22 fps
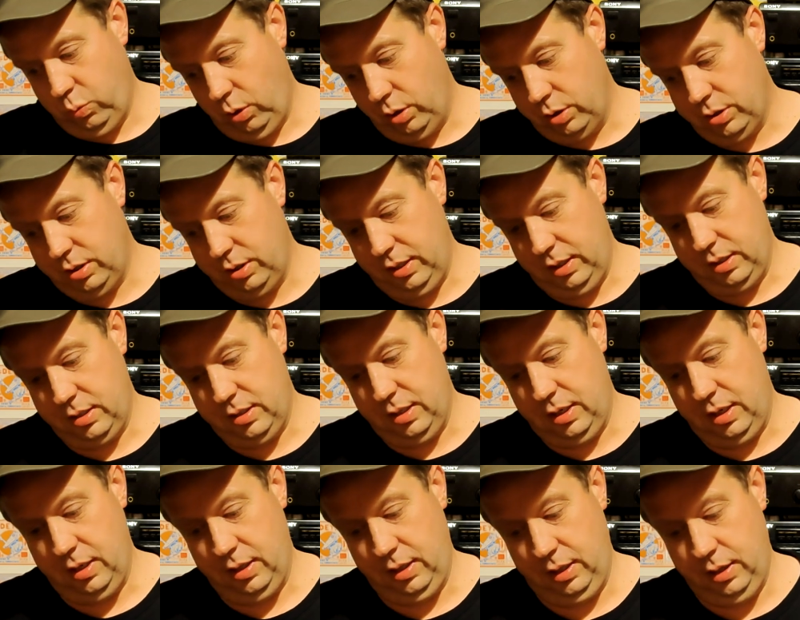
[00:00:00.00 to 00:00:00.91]
was the
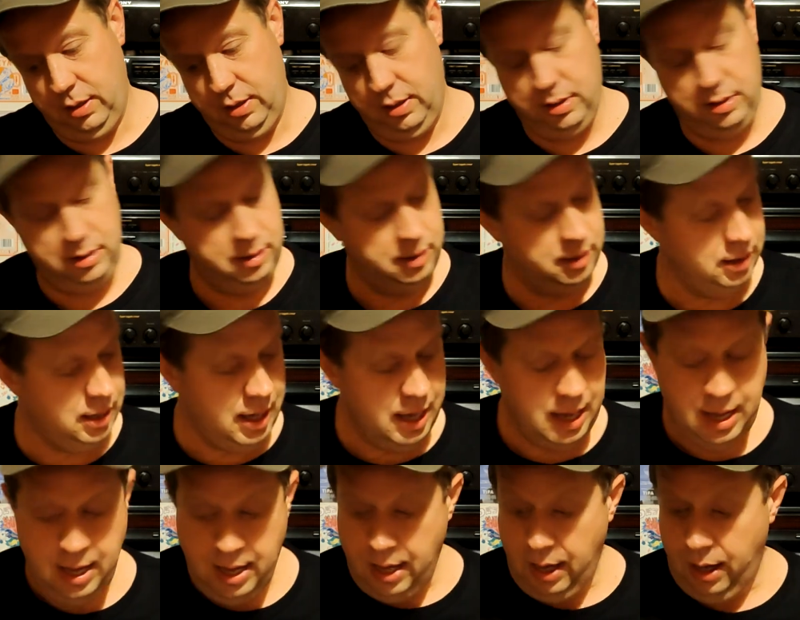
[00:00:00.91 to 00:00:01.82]
Asahi.
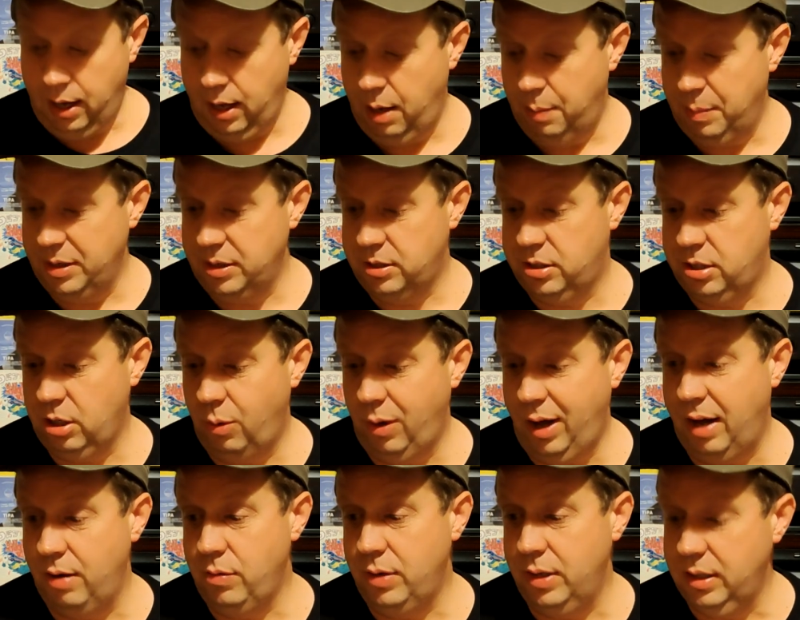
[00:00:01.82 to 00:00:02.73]
So
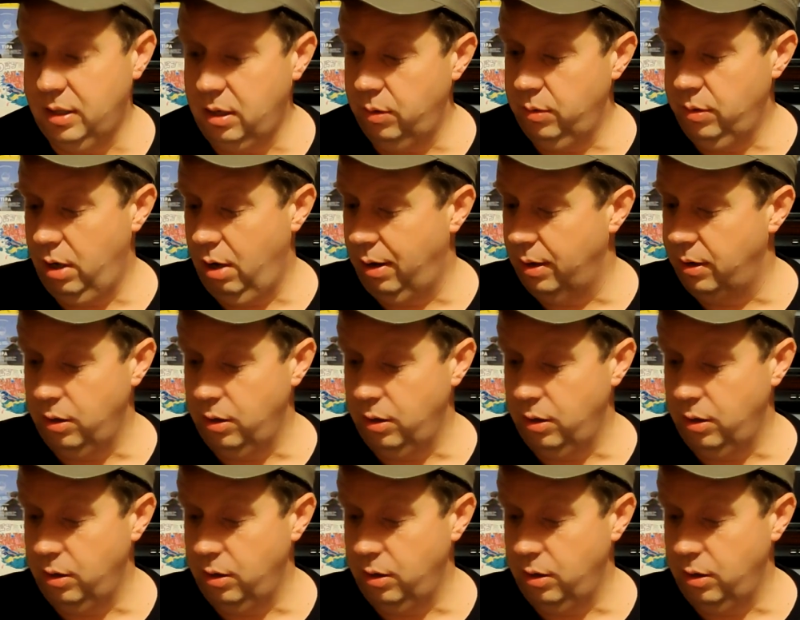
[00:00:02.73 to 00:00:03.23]
I really don't know.